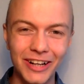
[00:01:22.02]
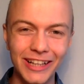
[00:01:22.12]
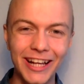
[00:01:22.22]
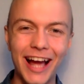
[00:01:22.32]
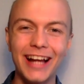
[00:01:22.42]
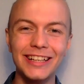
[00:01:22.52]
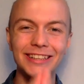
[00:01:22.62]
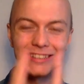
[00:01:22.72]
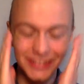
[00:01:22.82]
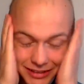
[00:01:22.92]
and
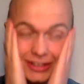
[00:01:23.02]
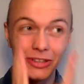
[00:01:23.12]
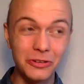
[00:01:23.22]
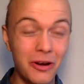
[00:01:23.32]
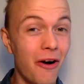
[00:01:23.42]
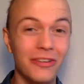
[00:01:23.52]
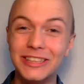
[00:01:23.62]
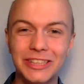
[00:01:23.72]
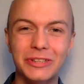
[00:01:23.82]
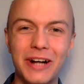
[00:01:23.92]
it's, you know,
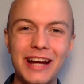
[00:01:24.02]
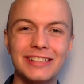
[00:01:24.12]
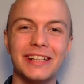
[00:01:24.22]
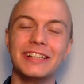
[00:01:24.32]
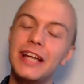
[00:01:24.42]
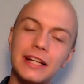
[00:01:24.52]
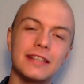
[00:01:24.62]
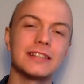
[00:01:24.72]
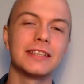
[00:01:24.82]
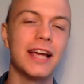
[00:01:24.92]
it's crazy. And yet
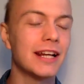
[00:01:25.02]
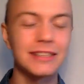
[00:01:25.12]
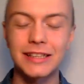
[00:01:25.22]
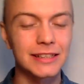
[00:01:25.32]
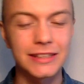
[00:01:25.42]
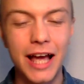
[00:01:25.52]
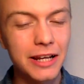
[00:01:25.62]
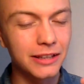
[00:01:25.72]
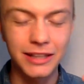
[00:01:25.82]
again as I said,